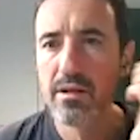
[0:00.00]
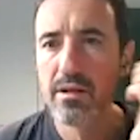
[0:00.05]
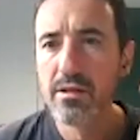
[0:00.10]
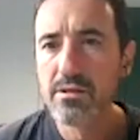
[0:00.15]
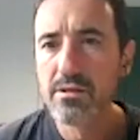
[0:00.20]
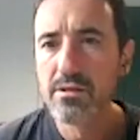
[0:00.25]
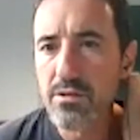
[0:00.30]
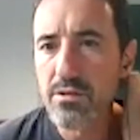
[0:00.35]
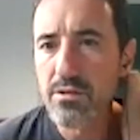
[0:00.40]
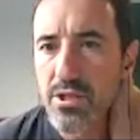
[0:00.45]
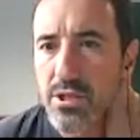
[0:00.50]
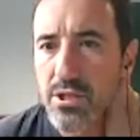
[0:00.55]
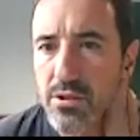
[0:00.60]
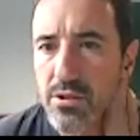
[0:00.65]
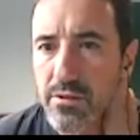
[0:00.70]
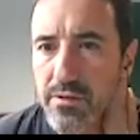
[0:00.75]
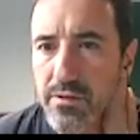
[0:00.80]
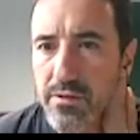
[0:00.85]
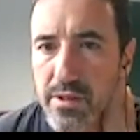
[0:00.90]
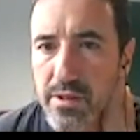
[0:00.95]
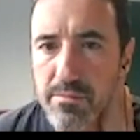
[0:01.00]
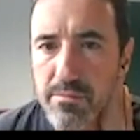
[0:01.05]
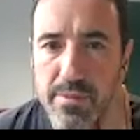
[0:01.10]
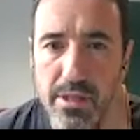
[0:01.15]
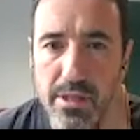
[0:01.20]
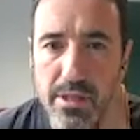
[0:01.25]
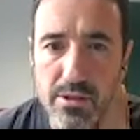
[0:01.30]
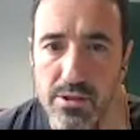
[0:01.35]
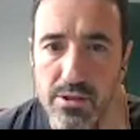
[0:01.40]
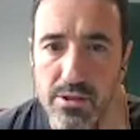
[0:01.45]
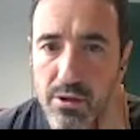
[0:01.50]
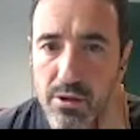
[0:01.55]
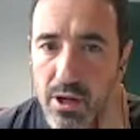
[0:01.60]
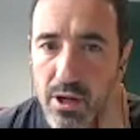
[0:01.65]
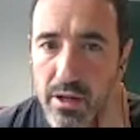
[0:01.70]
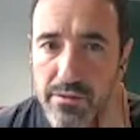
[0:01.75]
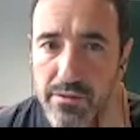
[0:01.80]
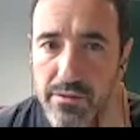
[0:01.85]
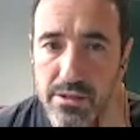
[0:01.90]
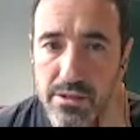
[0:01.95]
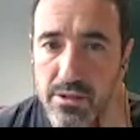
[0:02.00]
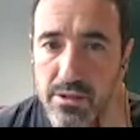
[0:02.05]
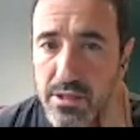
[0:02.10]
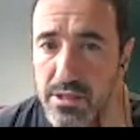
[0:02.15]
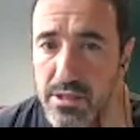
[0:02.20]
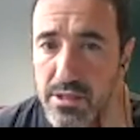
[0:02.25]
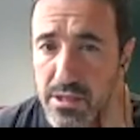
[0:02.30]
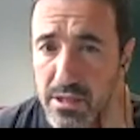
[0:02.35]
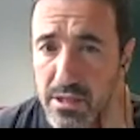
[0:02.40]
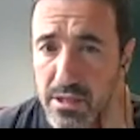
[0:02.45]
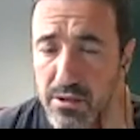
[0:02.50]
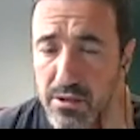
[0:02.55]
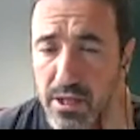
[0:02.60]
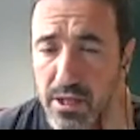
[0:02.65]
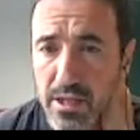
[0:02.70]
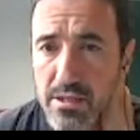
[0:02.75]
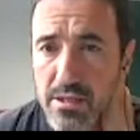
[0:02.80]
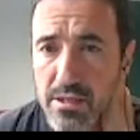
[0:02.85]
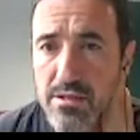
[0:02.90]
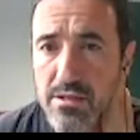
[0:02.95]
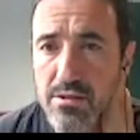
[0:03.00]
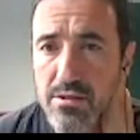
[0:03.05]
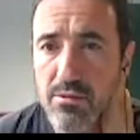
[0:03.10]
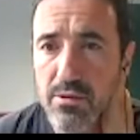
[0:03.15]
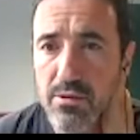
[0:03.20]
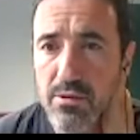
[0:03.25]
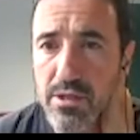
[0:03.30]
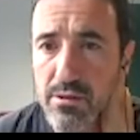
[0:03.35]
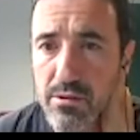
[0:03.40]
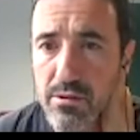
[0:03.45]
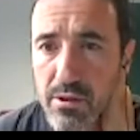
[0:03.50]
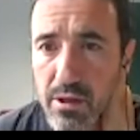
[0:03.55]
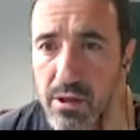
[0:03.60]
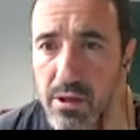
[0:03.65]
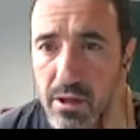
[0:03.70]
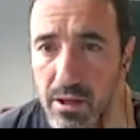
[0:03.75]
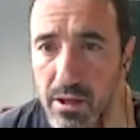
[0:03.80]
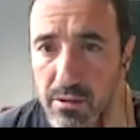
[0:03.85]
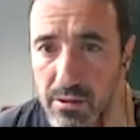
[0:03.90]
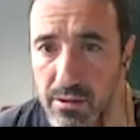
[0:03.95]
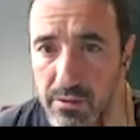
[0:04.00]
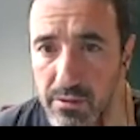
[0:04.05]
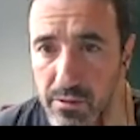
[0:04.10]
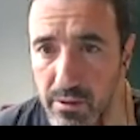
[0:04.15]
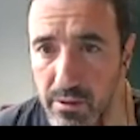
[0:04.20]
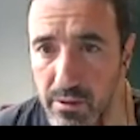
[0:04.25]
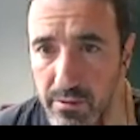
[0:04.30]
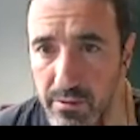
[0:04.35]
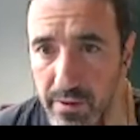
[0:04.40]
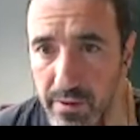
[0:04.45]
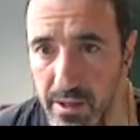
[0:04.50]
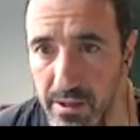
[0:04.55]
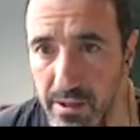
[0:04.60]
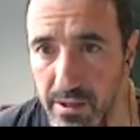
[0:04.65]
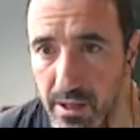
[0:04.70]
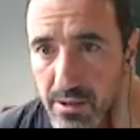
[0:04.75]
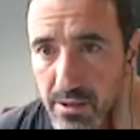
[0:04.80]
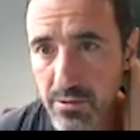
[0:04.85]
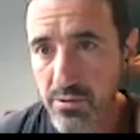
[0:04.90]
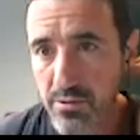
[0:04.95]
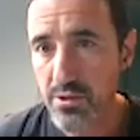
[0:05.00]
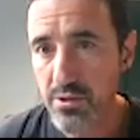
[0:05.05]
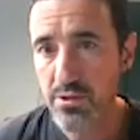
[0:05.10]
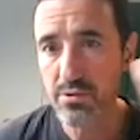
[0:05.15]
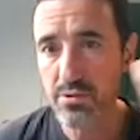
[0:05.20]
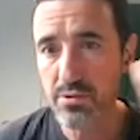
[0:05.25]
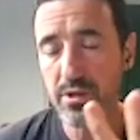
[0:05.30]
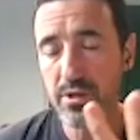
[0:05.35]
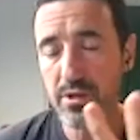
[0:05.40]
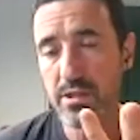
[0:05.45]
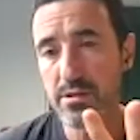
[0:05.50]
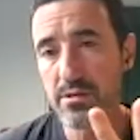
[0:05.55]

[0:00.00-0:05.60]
so G of V, because the graph is not necessarily connected. So when you, if you have a vertex, you just look at